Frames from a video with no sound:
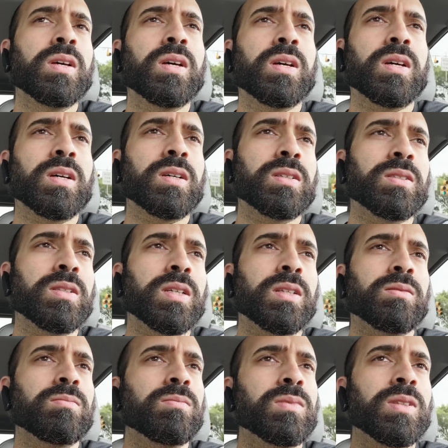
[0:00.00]

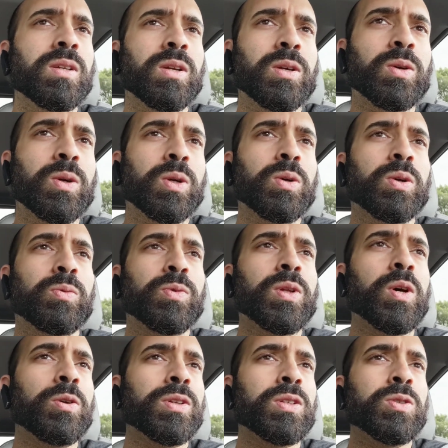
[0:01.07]
And you can really
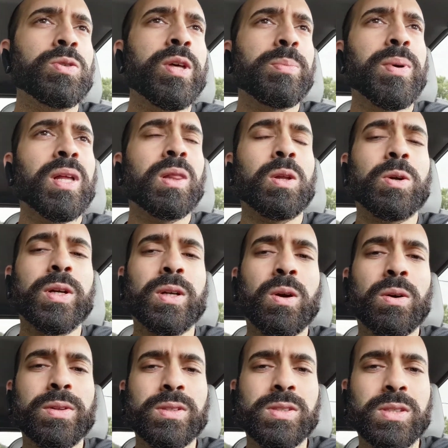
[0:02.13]
only do that by learning
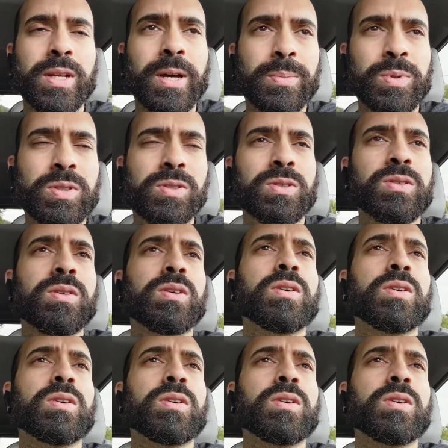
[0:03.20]
all the steps